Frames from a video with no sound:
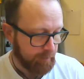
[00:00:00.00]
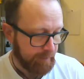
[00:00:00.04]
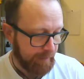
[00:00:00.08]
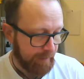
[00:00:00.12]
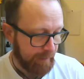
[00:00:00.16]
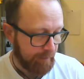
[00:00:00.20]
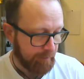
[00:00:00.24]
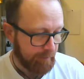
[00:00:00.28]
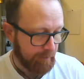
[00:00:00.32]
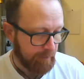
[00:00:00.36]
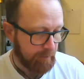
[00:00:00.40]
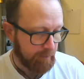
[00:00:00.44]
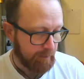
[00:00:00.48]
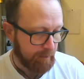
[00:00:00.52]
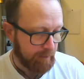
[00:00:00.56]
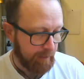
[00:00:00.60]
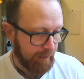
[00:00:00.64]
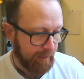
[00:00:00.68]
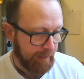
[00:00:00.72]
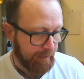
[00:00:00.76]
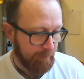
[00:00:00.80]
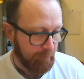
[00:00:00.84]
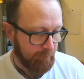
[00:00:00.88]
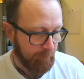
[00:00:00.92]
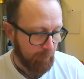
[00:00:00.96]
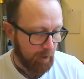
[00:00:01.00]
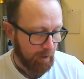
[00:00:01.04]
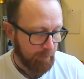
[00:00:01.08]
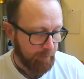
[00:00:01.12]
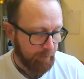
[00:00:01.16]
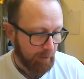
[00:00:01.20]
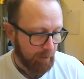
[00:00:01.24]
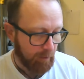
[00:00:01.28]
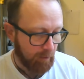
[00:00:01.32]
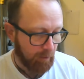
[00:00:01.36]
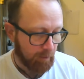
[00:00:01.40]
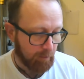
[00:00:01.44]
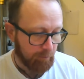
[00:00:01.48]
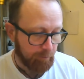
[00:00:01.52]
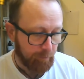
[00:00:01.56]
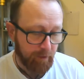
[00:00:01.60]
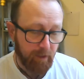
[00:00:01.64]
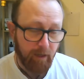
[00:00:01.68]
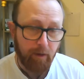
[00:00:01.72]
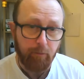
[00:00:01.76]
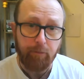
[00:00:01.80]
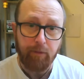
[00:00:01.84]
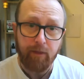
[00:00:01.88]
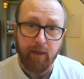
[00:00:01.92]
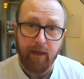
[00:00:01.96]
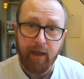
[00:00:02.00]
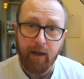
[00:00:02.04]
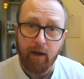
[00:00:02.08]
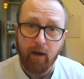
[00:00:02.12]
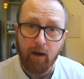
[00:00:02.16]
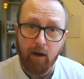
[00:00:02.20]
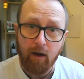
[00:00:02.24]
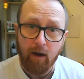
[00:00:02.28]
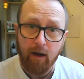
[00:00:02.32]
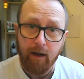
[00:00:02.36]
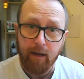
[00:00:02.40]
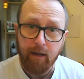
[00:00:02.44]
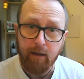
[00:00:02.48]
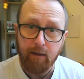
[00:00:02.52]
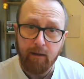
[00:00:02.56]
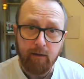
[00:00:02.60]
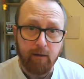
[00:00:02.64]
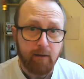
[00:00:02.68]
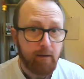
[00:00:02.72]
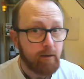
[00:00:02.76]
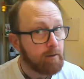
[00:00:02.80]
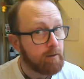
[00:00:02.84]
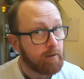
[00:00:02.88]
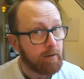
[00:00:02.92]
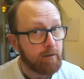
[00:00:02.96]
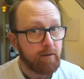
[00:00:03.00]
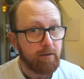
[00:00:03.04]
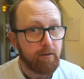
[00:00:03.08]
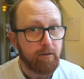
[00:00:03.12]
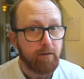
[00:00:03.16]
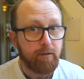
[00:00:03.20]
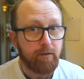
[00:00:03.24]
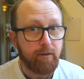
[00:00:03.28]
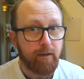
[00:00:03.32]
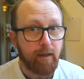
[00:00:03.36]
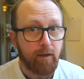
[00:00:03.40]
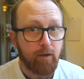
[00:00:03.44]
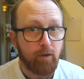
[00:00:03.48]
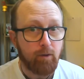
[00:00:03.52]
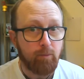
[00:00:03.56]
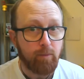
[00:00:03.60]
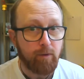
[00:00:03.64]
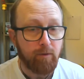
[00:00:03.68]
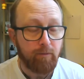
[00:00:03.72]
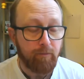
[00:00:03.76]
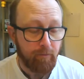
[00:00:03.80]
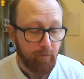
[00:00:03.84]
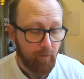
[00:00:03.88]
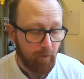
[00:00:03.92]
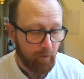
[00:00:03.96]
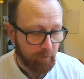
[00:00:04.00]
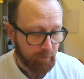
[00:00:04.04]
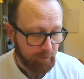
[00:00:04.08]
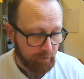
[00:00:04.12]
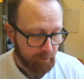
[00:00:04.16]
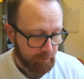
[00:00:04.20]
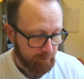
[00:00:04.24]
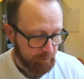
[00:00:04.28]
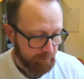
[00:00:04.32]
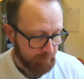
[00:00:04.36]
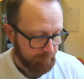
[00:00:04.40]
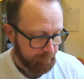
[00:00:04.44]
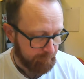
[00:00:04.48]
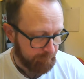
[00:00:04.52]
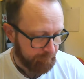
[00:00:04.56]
Down in the glen, it might be hot, but up there high, there could be frost.